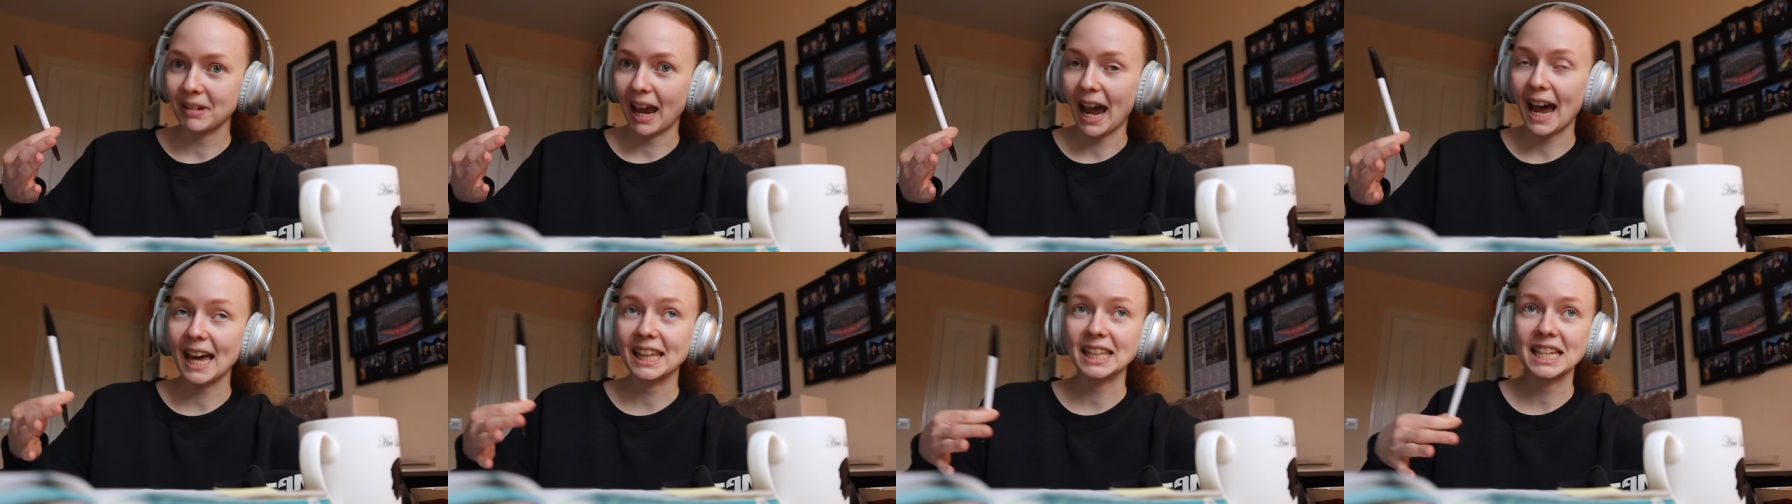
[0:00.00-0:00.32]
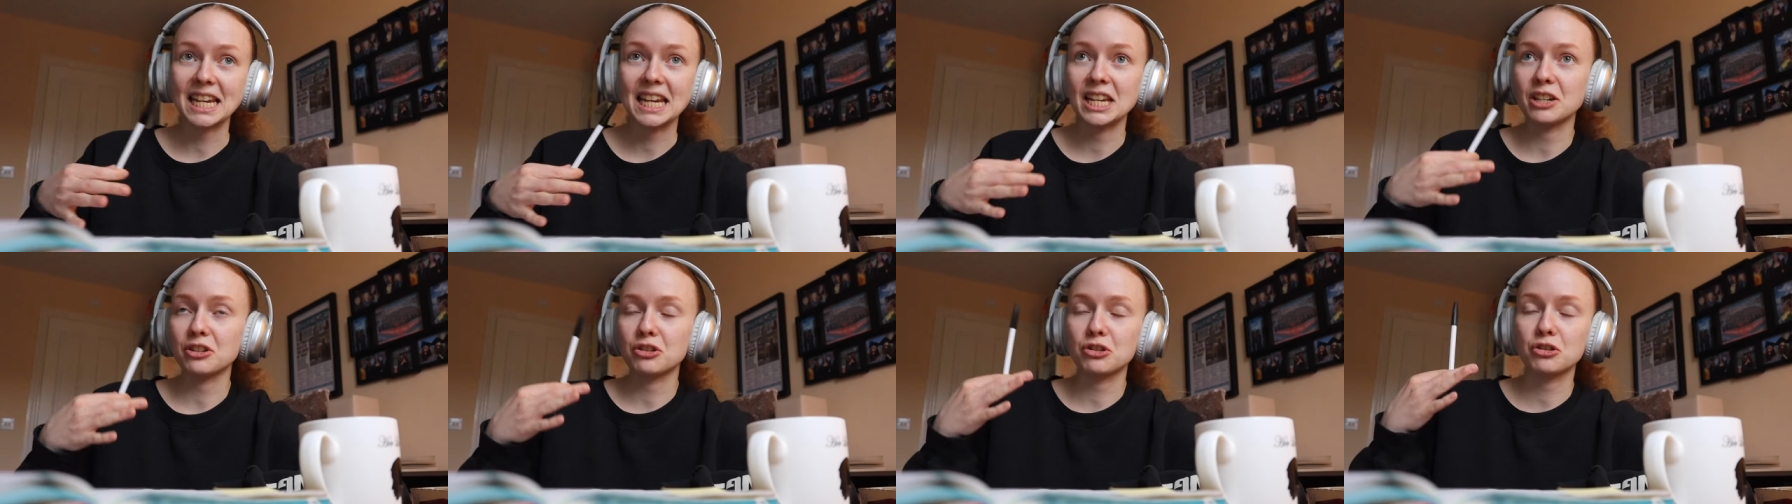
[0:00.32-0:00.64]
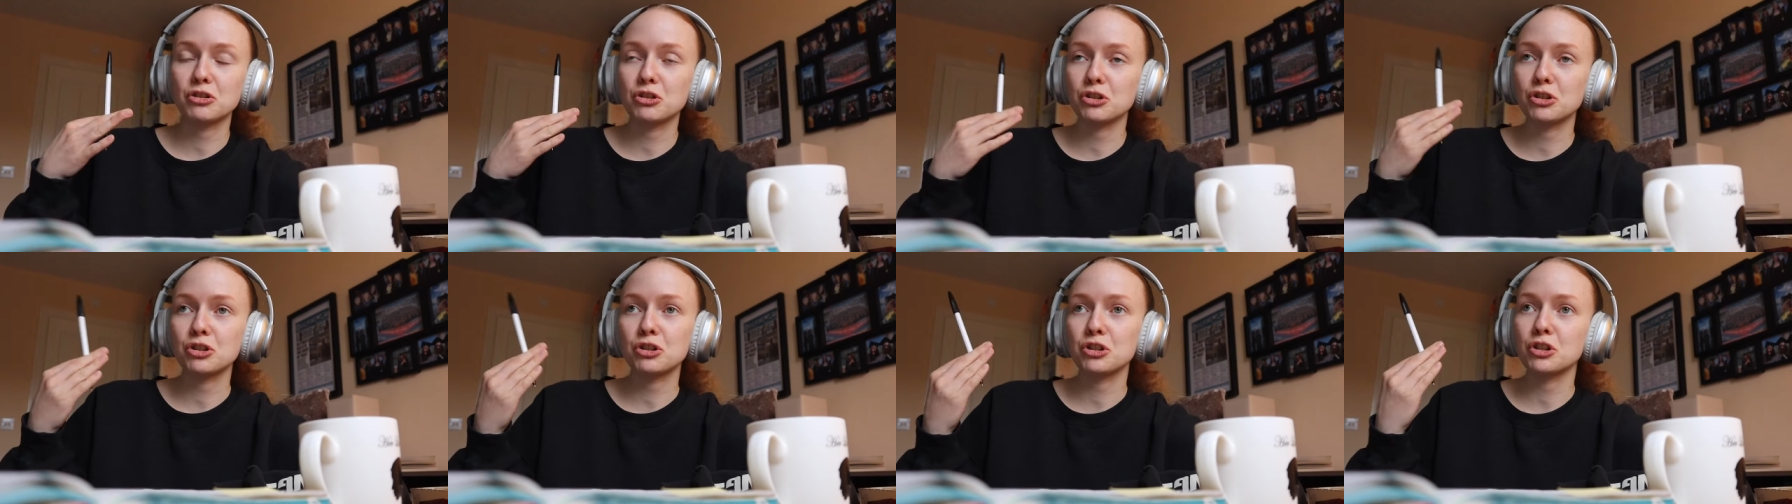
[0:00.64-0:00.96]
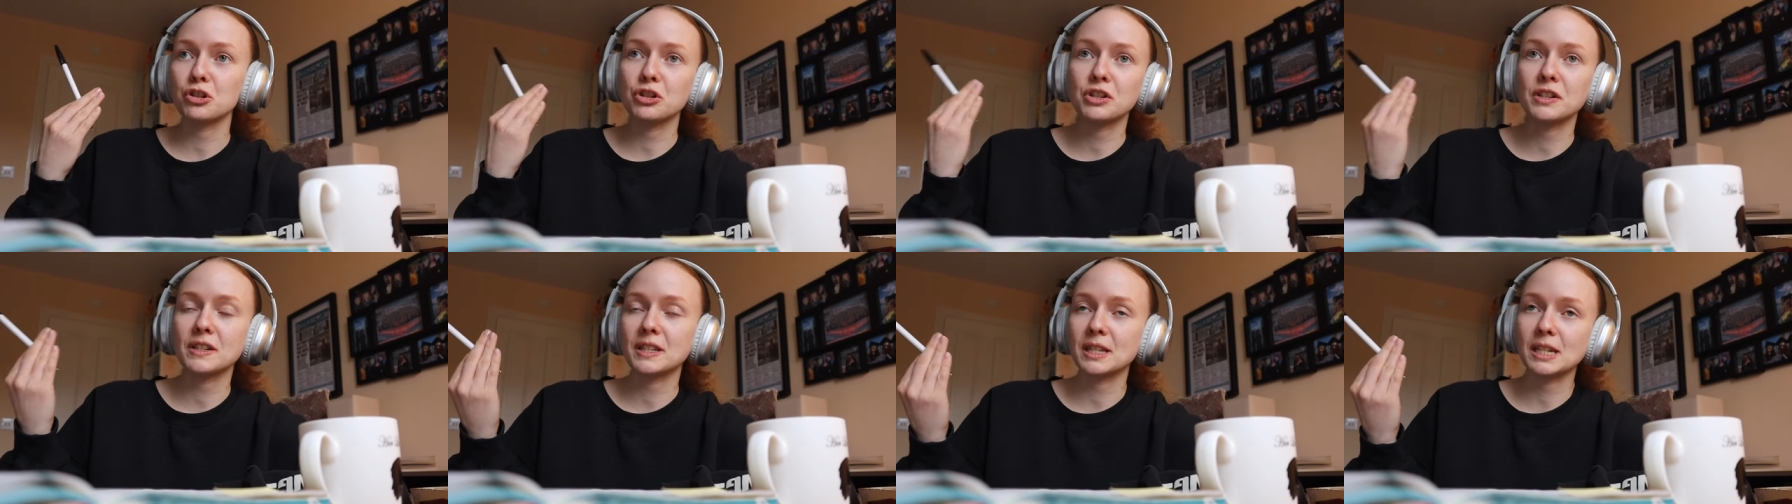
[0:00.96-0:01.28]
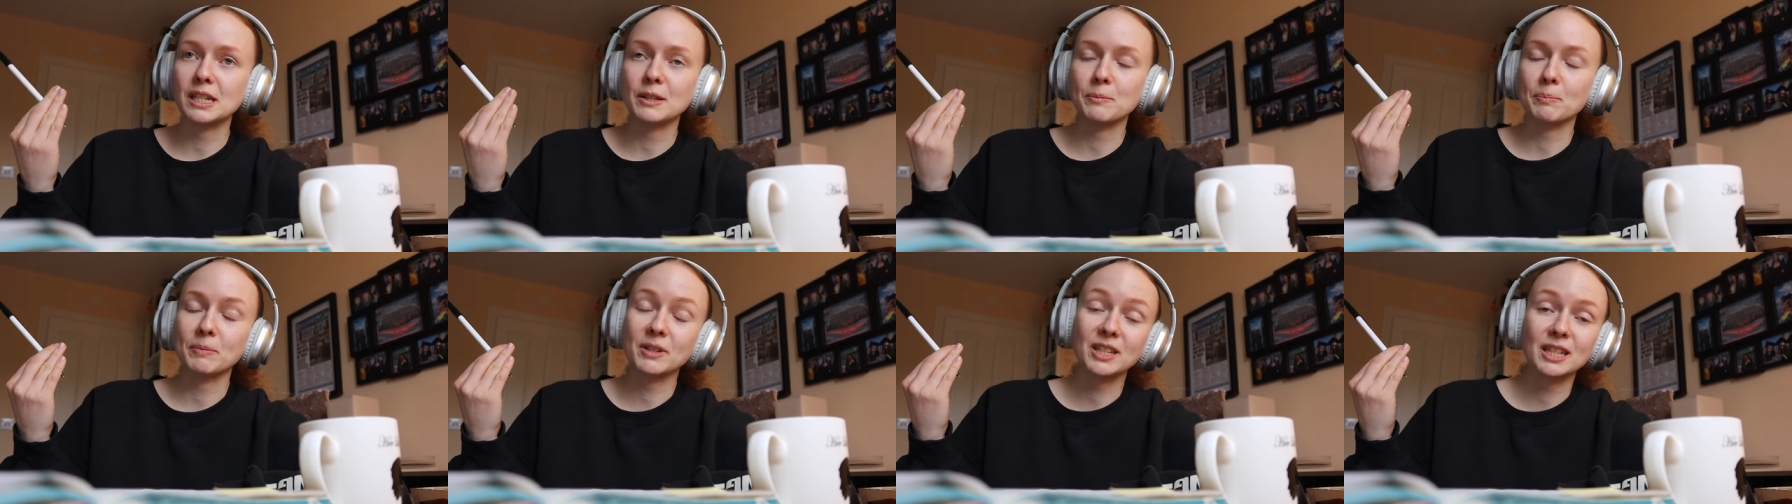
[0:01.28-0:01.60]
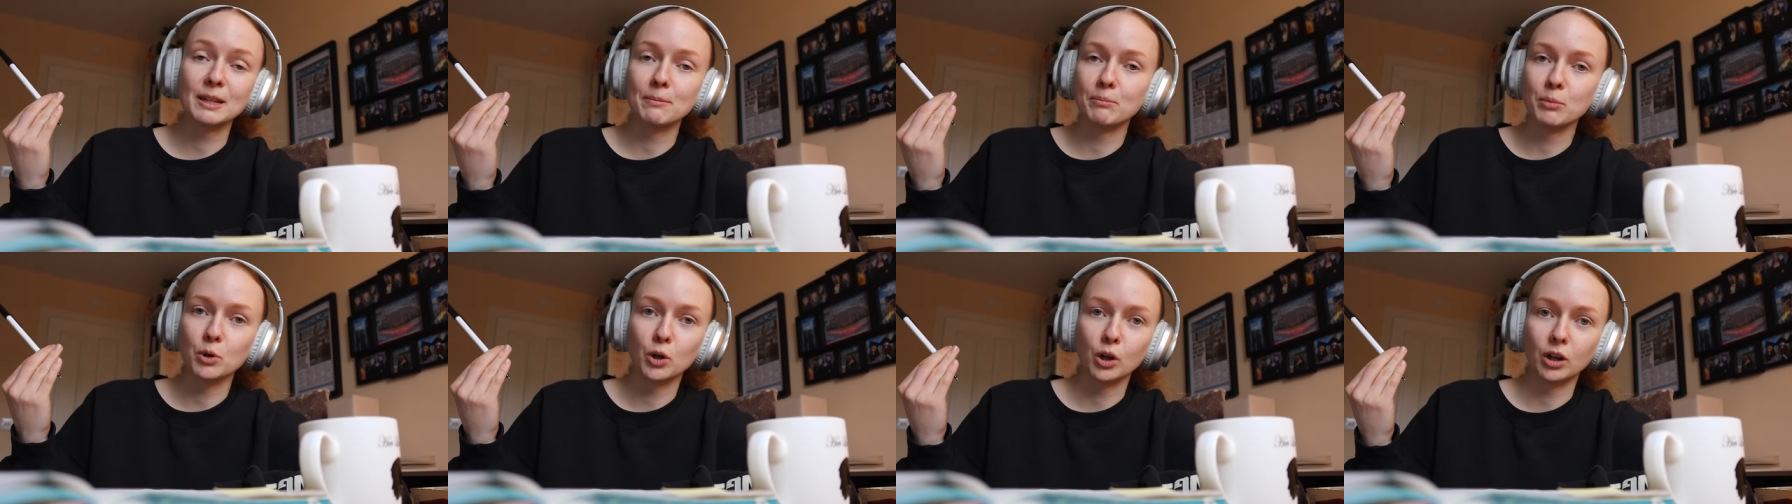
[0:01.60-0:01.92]
And it's just such a sim
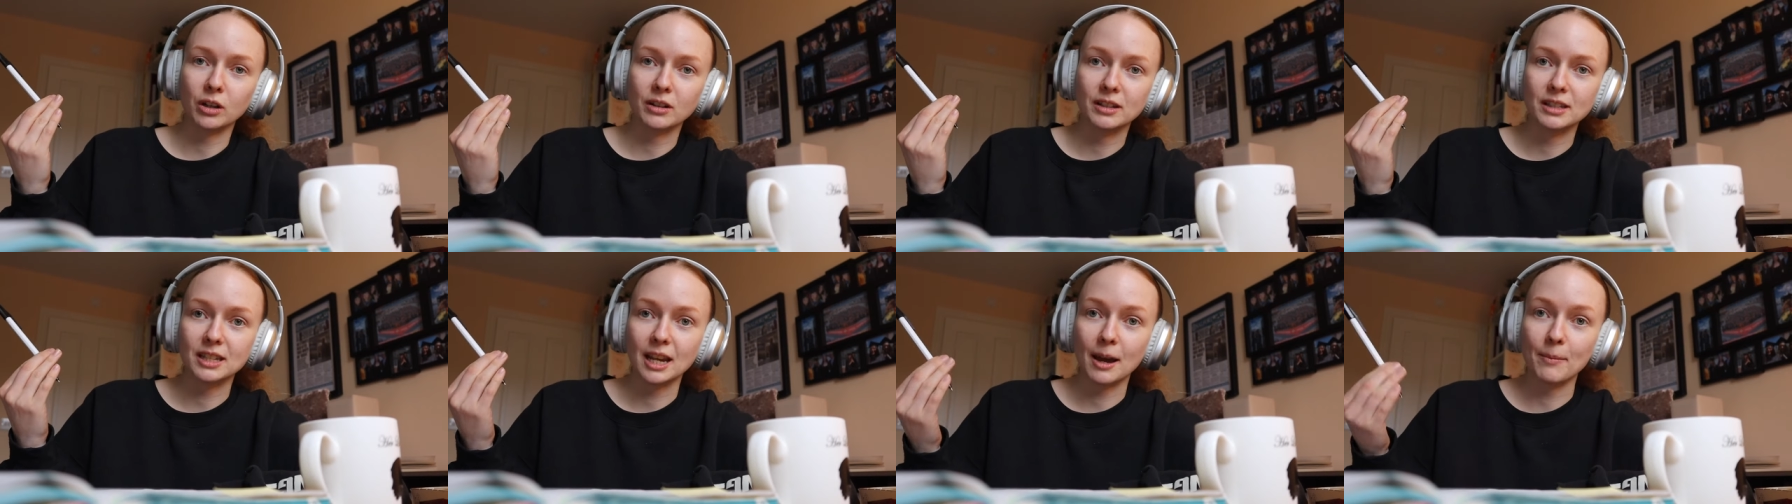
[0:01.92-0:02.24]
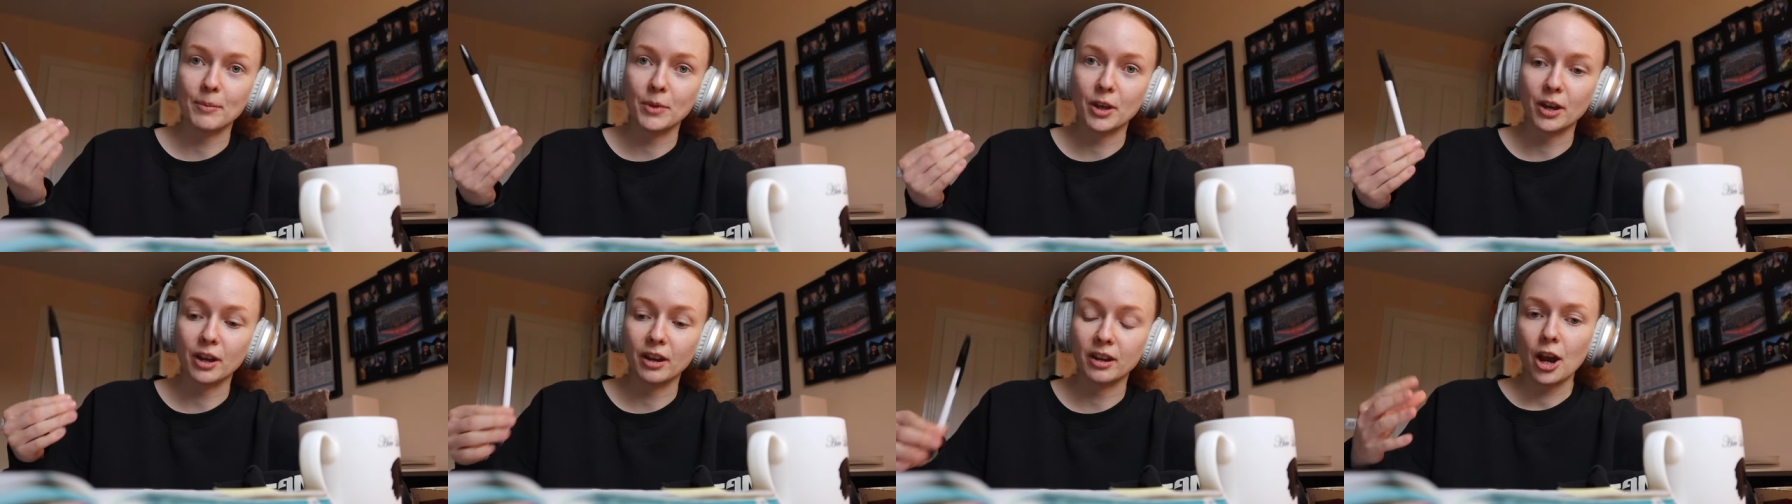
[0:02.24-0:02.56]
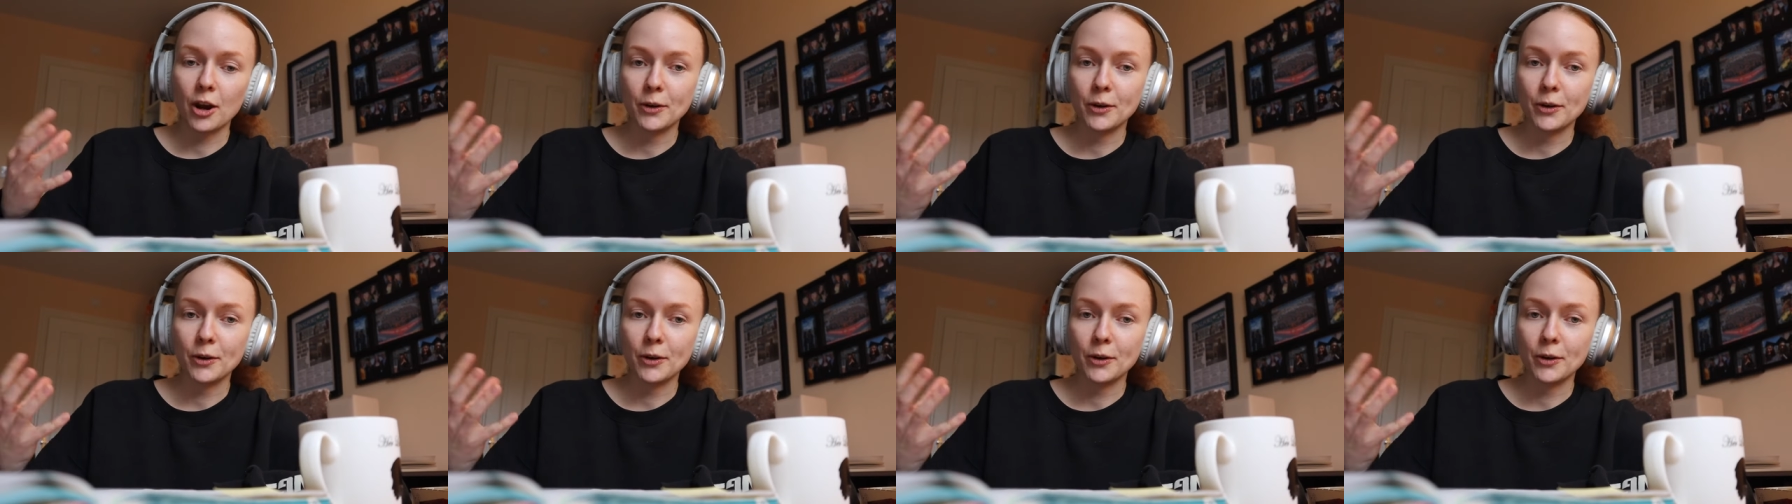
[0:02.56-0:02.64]
simple concept that